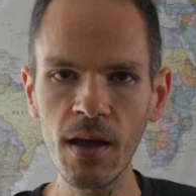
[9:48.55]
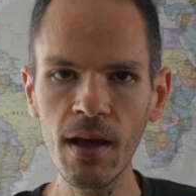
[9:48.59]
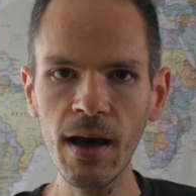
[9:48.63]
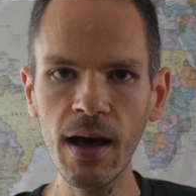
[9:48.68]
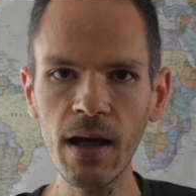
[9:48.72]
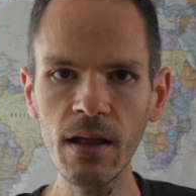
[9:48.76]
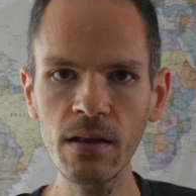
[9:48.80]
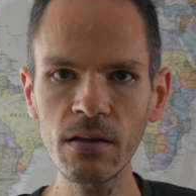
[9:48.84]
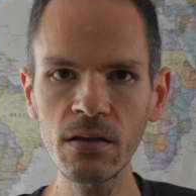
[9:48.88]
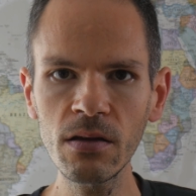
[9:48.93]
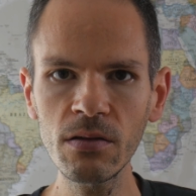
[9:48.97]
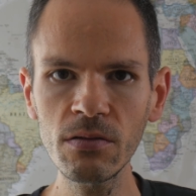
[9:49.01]

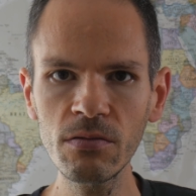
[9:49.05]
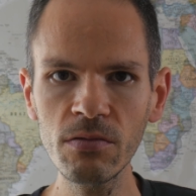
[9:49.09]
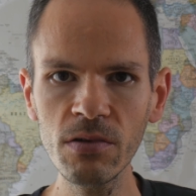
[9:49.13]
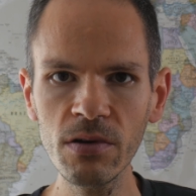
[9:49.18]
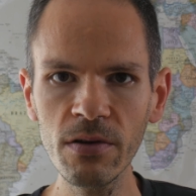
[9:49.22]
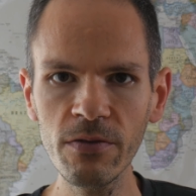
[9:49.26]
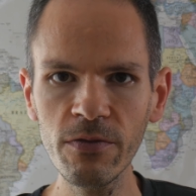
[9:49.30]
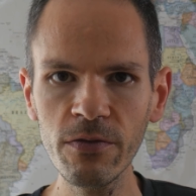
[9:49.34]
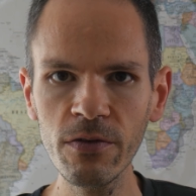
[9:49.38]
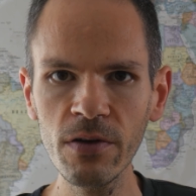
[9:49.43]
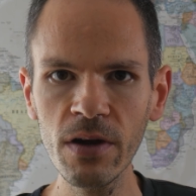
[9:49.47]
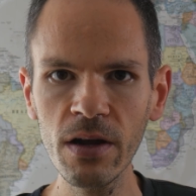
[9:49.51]
and it
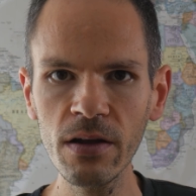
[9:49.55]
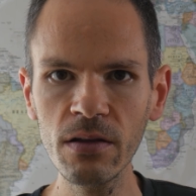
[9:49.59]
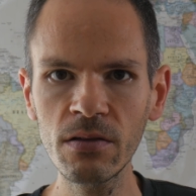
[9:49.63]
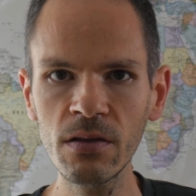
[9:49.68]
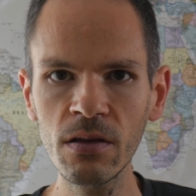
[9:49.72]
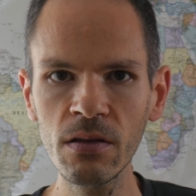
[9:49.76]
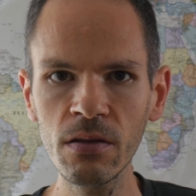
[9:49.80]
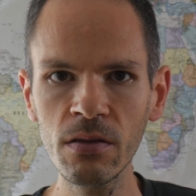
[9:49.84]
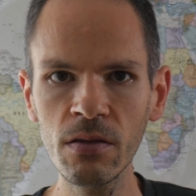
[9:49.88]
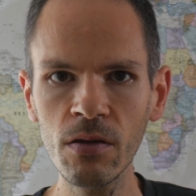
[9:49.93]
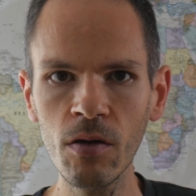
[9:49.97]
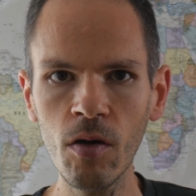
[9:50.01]

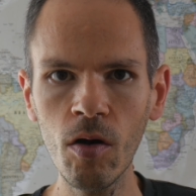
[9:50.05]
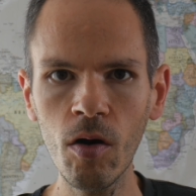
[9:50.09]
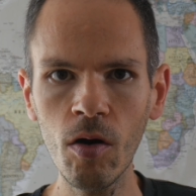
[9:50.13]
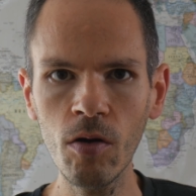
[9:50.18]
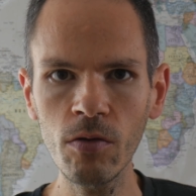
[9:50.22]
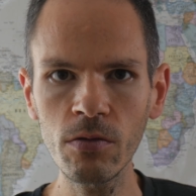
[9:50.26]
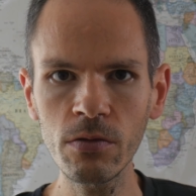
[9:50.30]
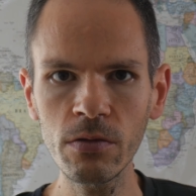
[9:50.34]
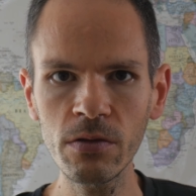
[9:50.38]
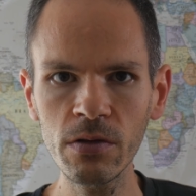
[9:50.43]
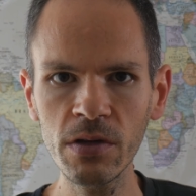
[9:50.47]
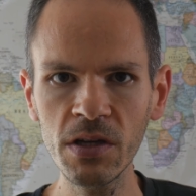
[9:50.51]
reflected
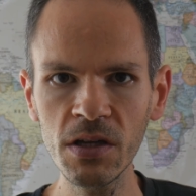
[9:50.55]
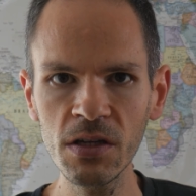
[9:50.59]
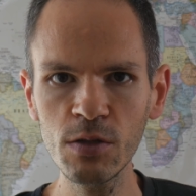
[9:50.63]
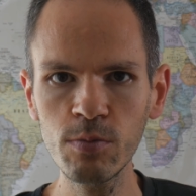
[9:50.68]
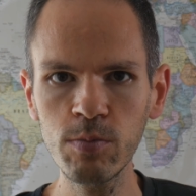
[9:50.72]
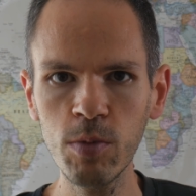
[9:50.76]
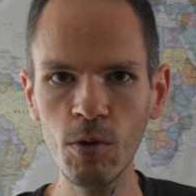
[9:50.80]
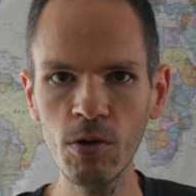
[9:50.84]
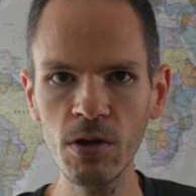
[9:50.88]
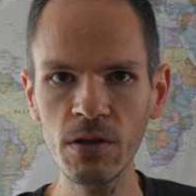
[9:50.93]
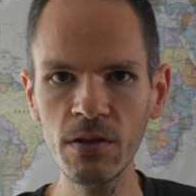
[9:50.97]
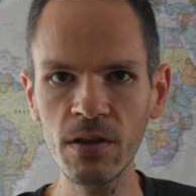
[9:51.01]
on his
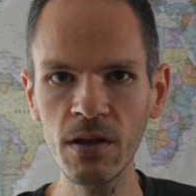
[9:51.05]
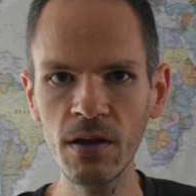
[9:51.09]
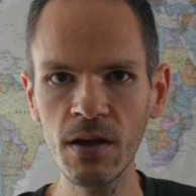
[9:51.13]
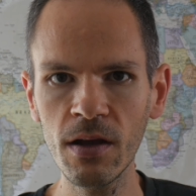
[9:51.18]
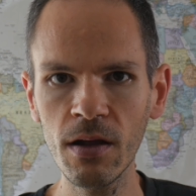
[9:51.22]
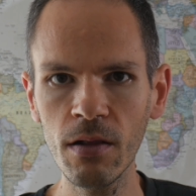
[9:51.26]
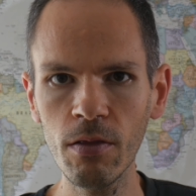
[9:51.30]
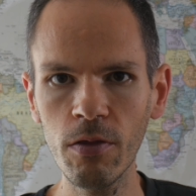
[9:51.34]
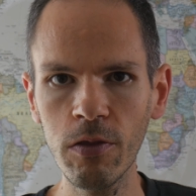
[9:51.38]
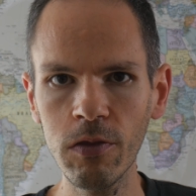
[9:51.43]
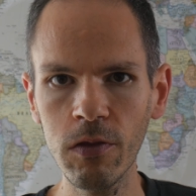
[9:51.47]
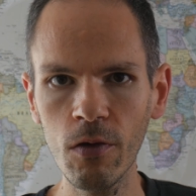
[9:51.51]

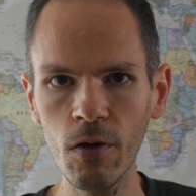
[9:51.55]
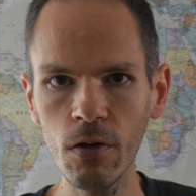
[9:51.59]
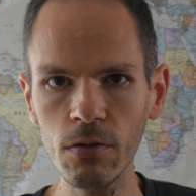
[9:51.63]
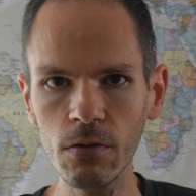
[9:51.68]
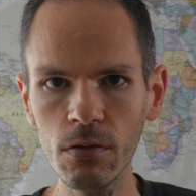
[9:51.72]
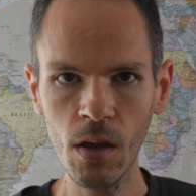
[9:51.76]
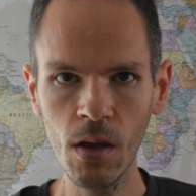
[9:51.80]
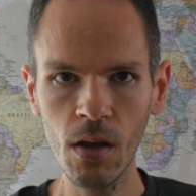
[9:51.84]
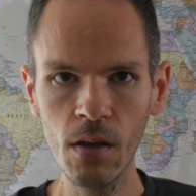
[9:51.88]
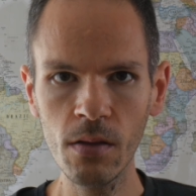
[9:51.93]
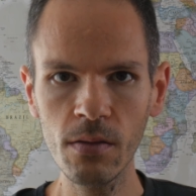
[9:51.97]
political thought.